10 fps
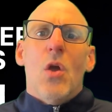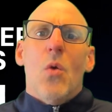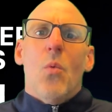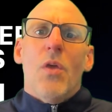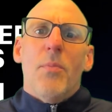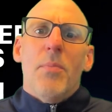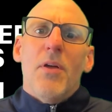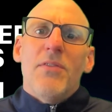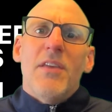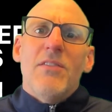With
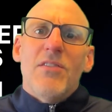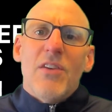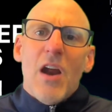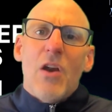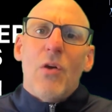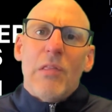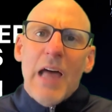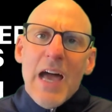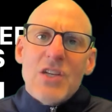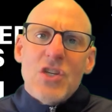built-in scenario
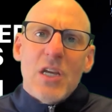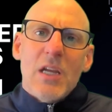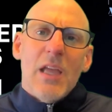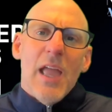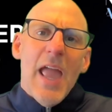logic